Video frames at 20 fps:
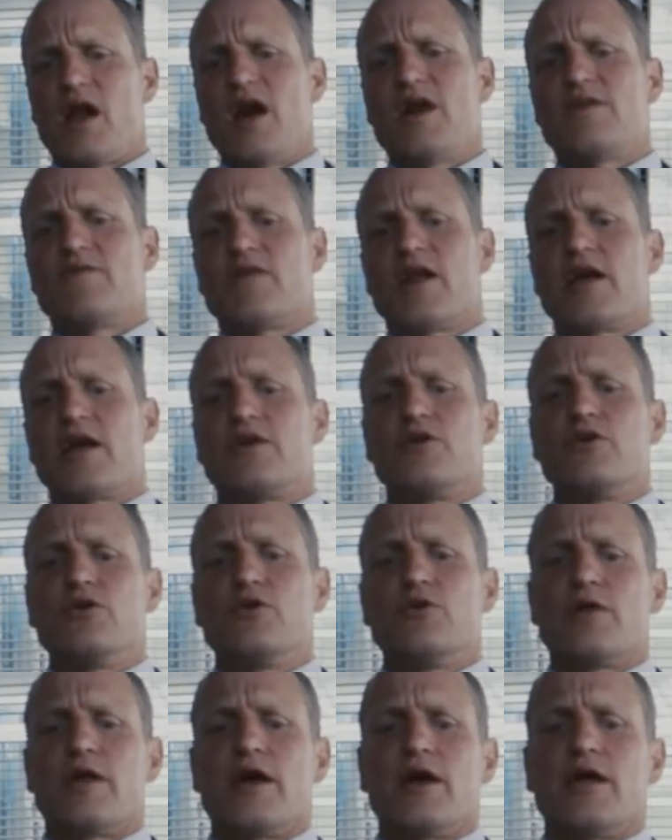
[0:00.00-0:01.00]
A lot of it had to
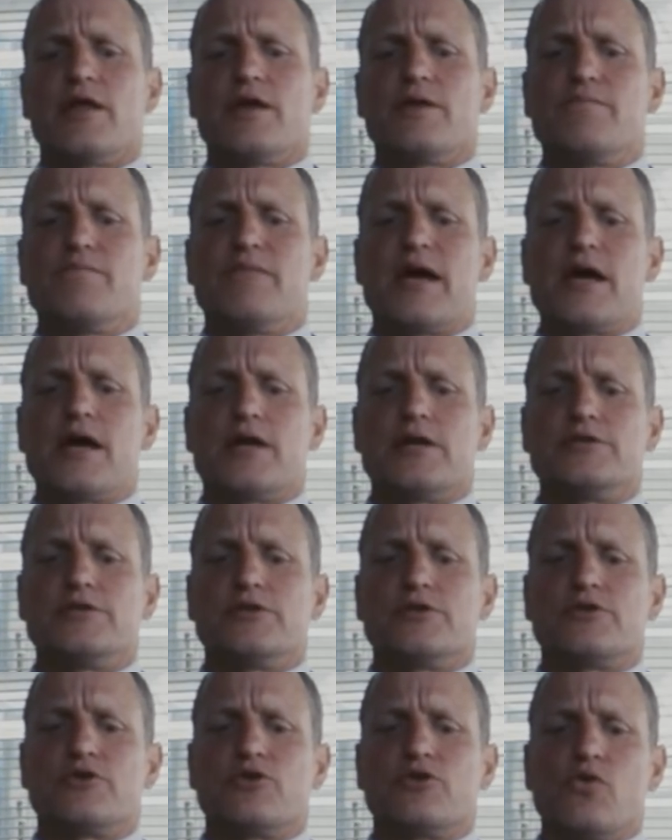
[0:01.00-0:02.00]
do with how they
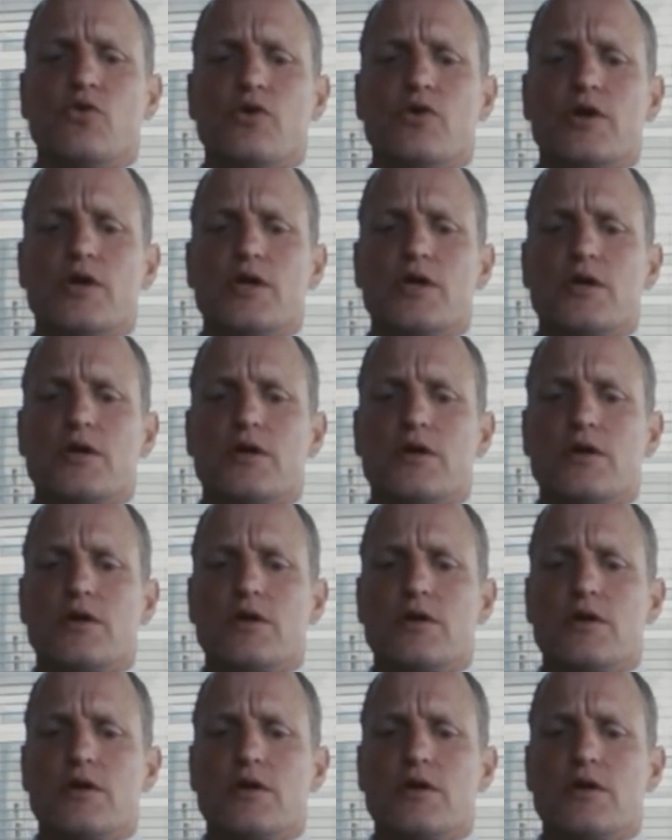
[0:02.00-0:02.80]
manage authority.